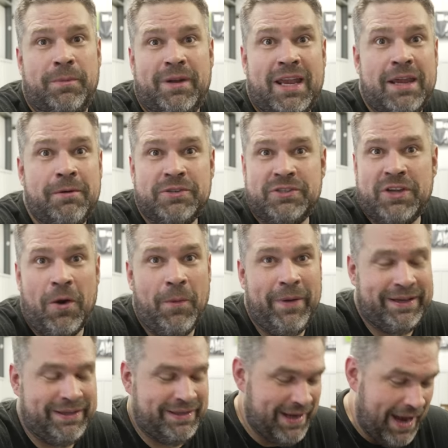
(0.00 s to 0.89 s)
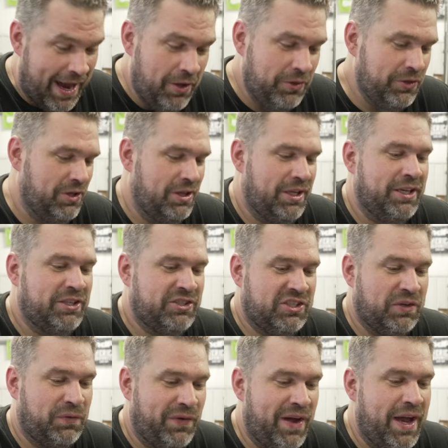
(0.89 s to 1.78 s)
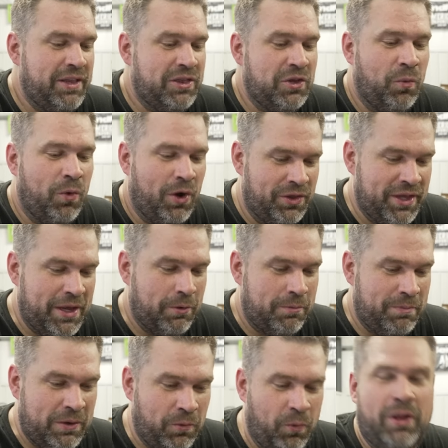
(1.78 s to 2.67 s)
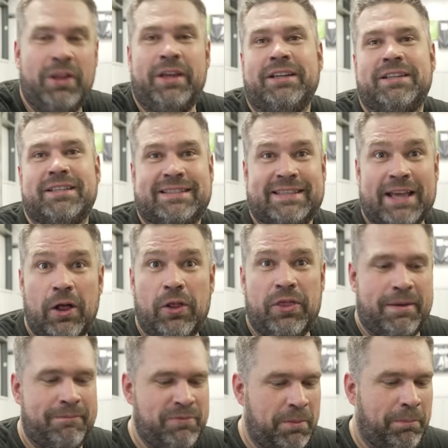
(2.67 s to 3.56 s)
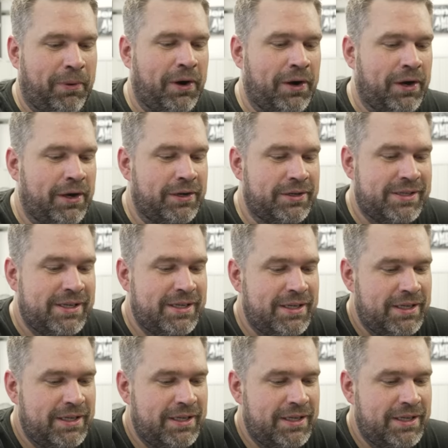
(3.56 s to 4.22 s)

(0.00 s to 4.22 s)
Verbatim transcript: and he was going down the list to find the one that would be willing to sell them the part.